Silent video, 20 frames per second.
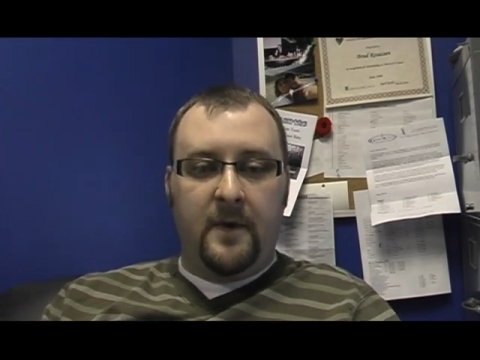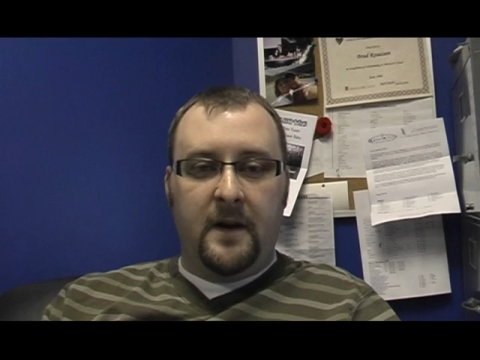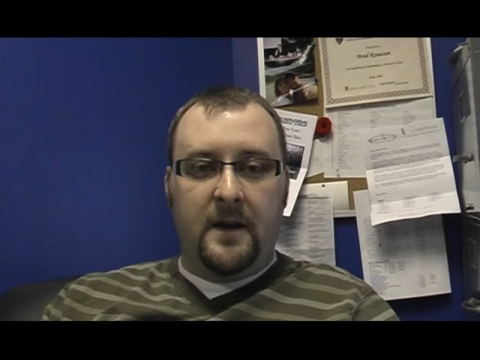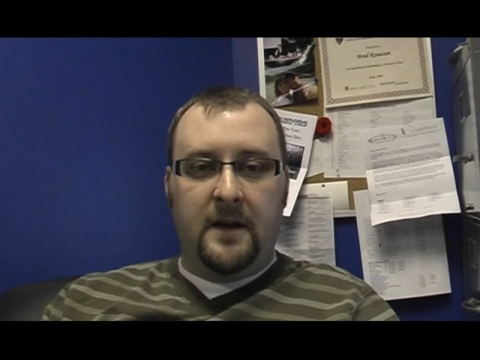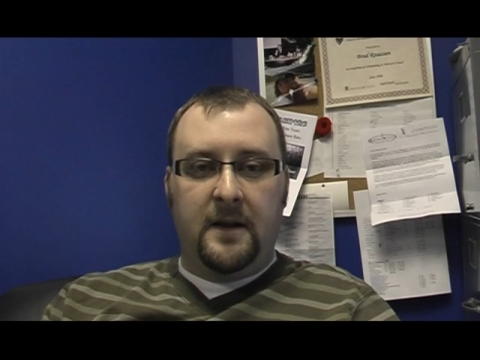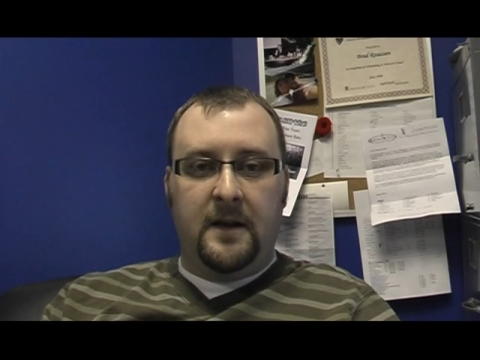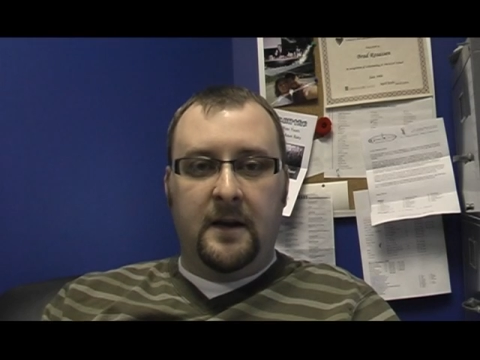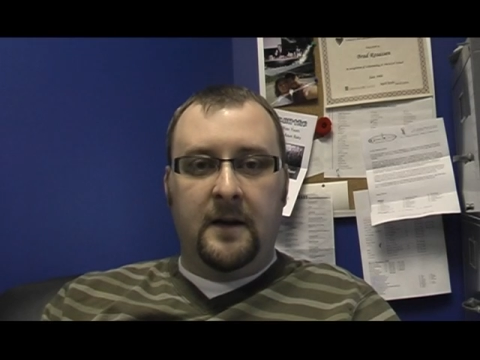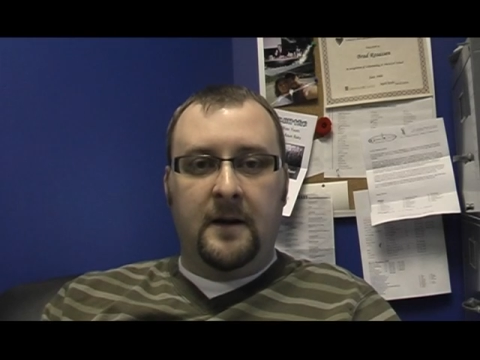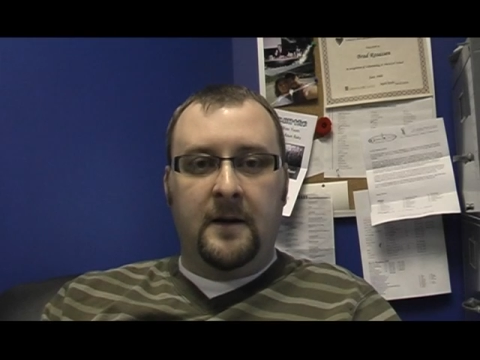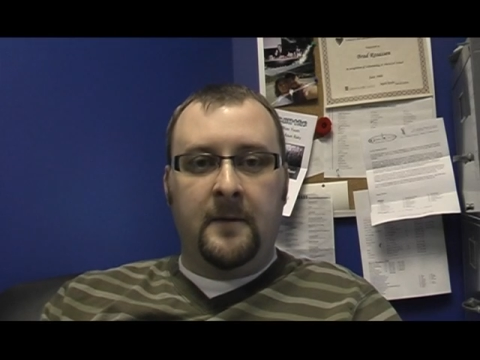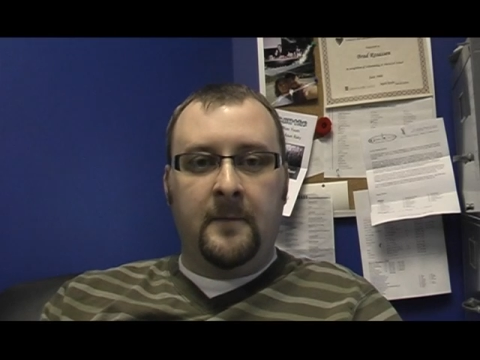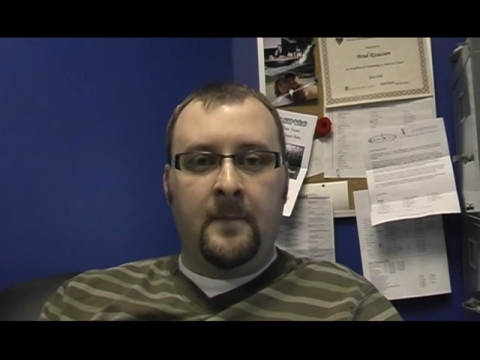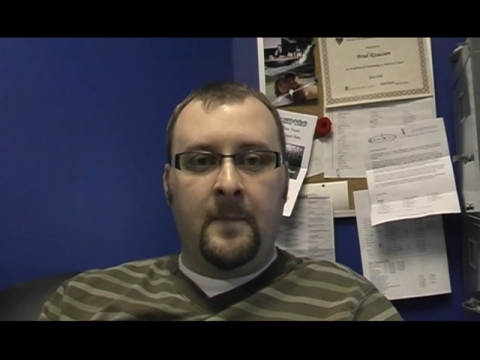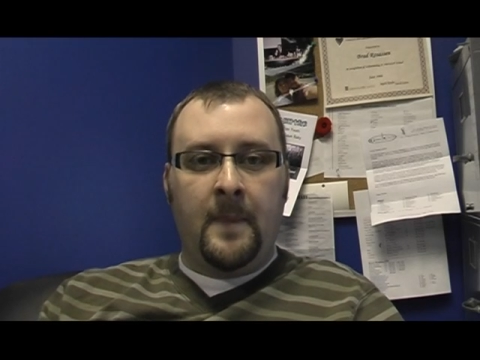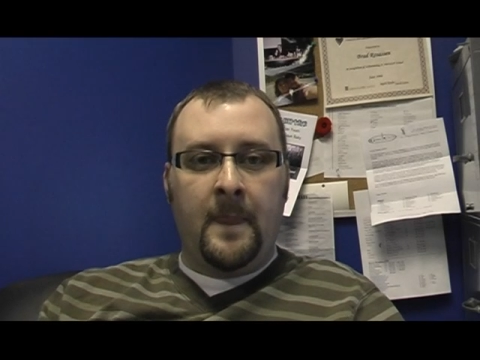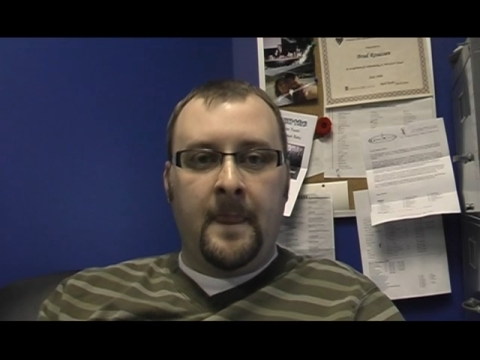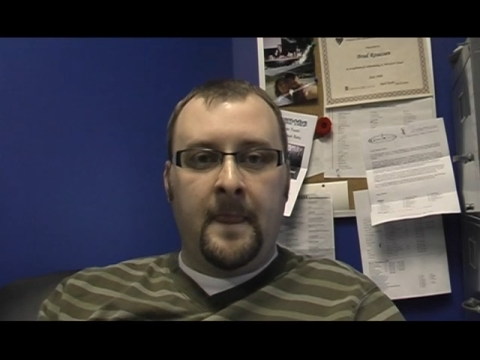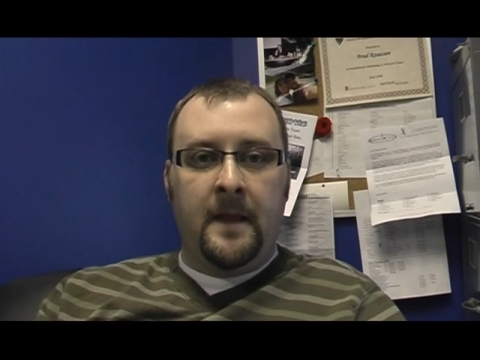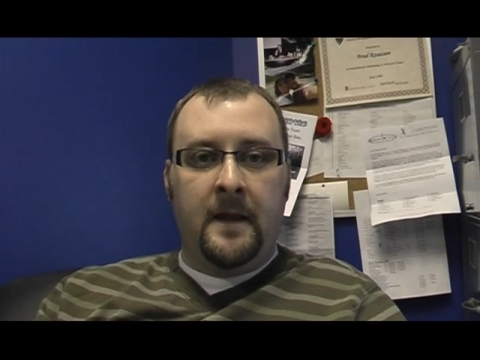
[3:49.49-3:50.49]
And I think
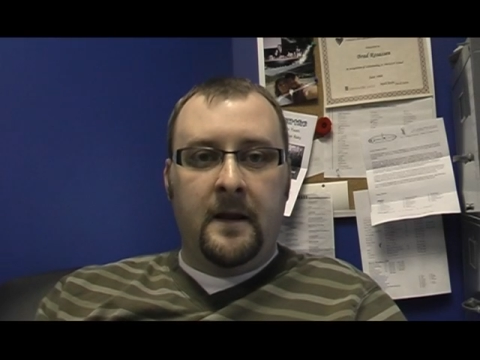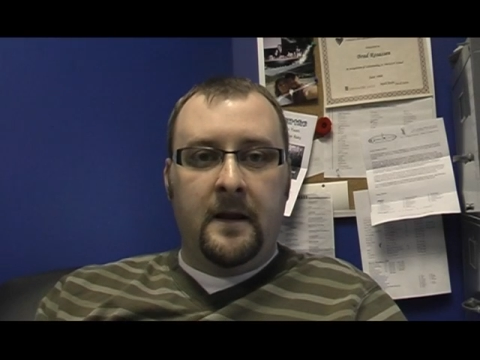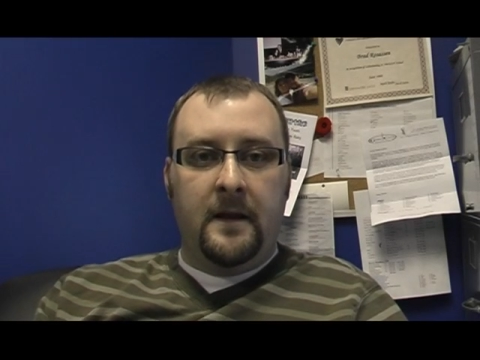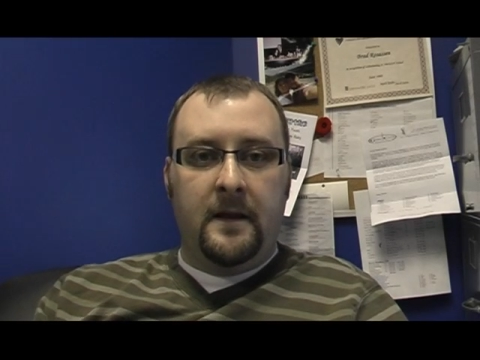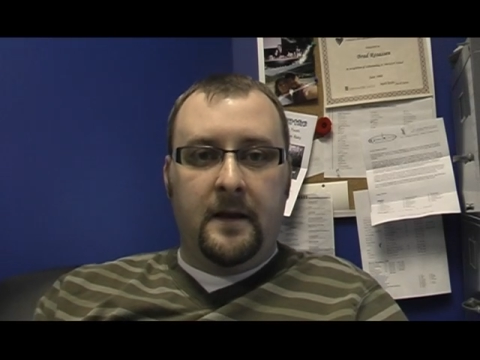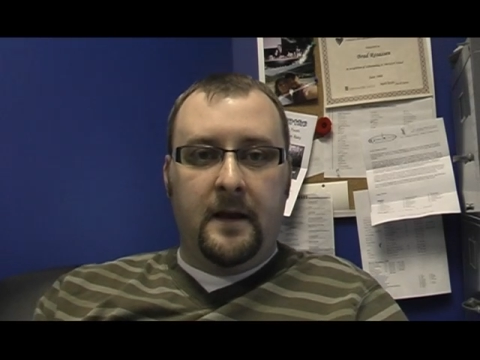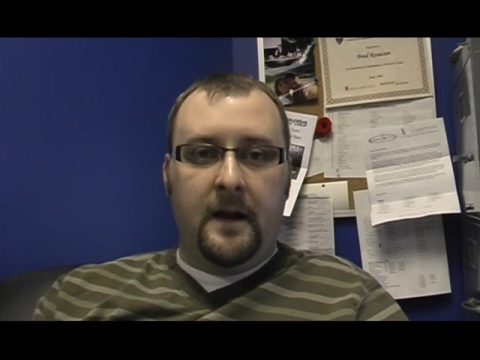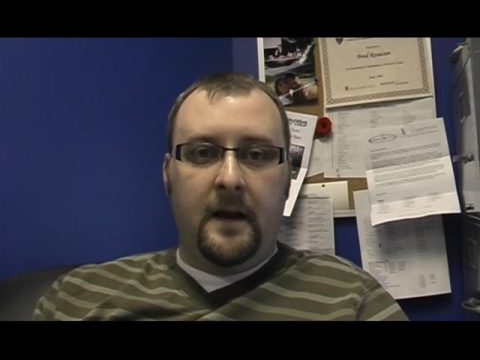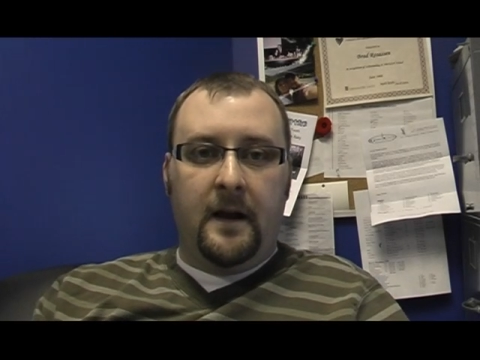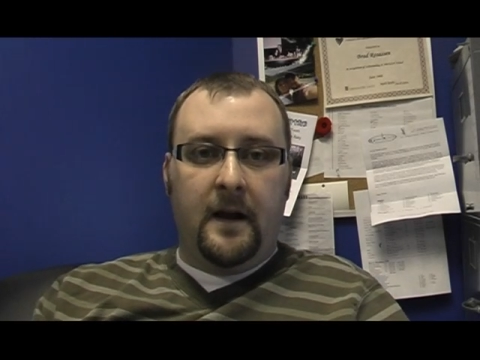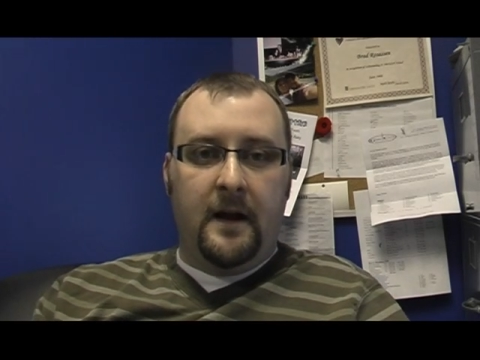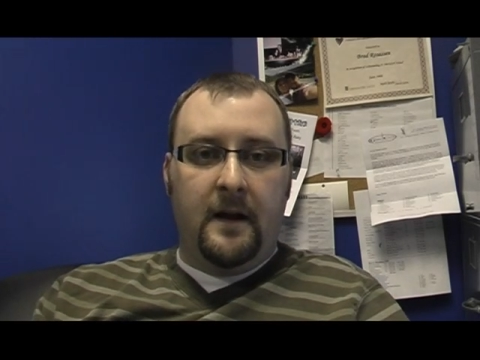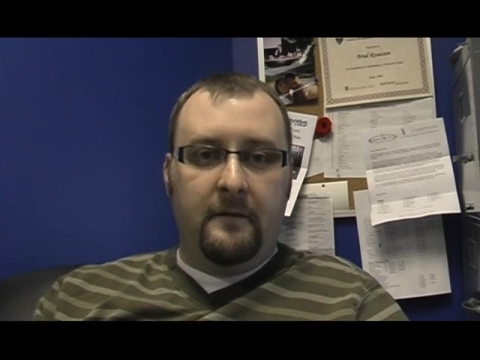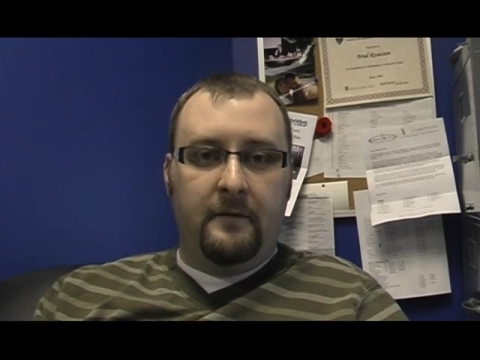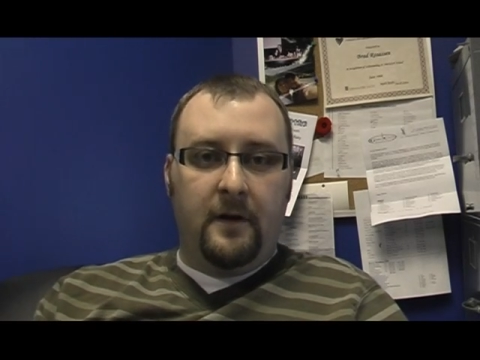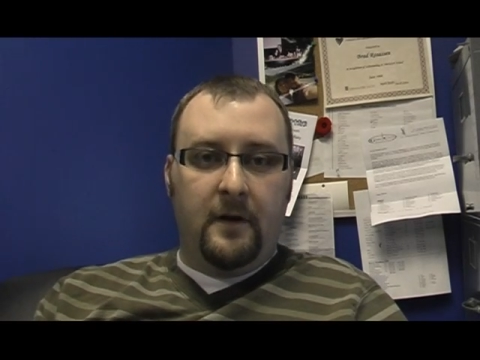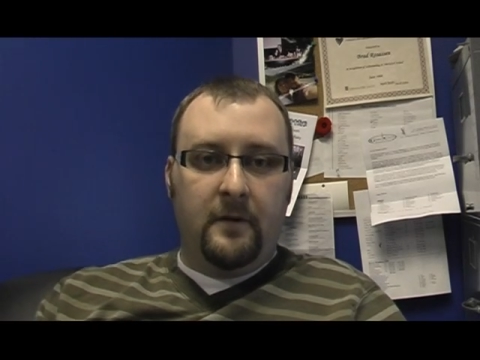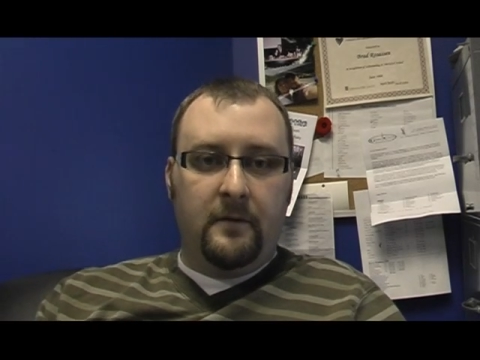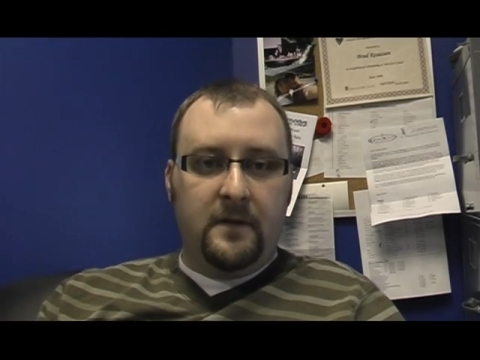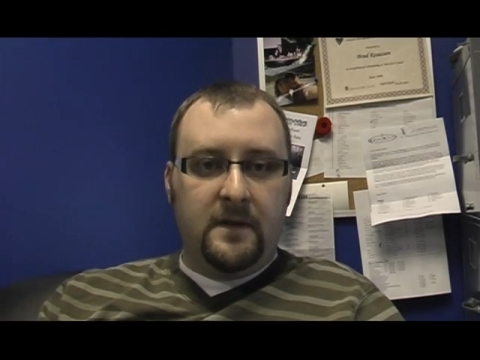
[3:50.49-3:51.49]
that I've
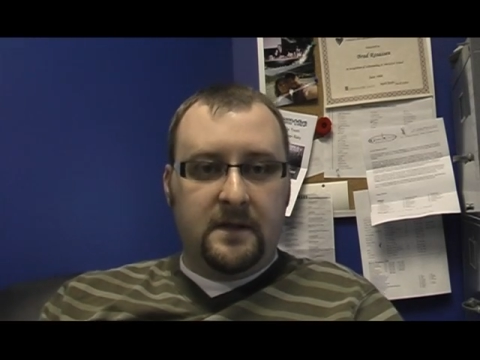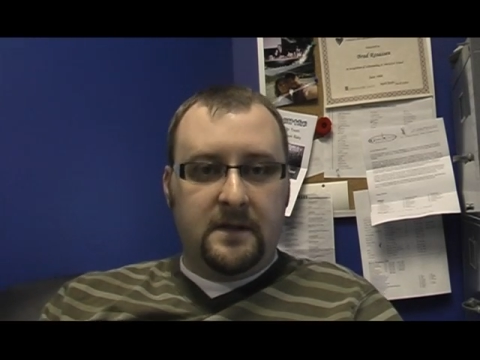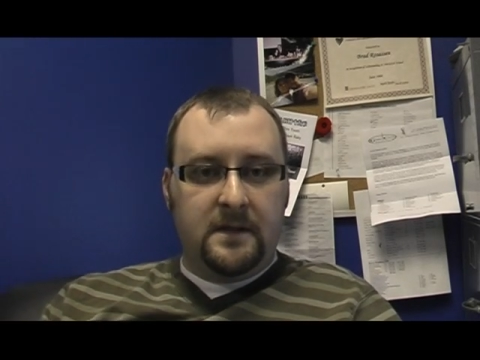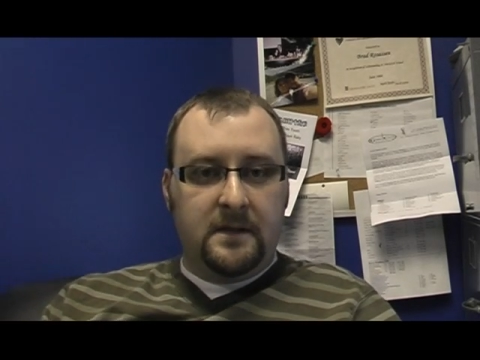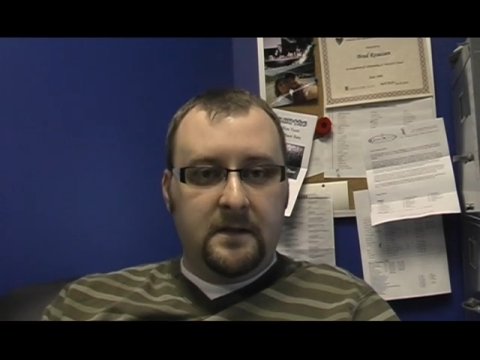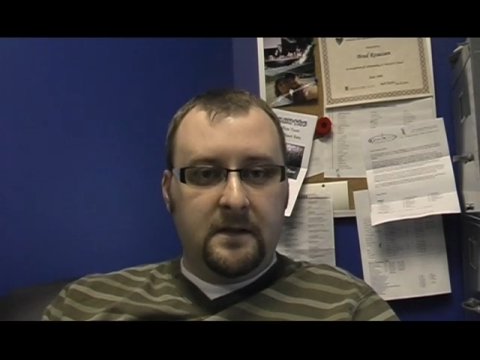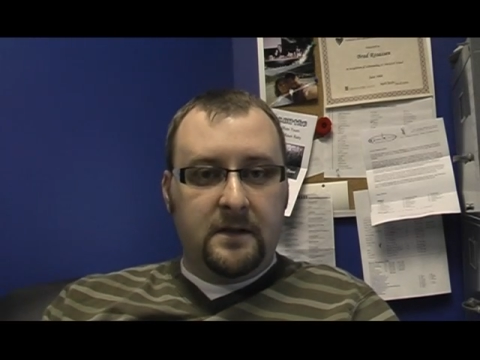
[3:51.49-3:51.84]
always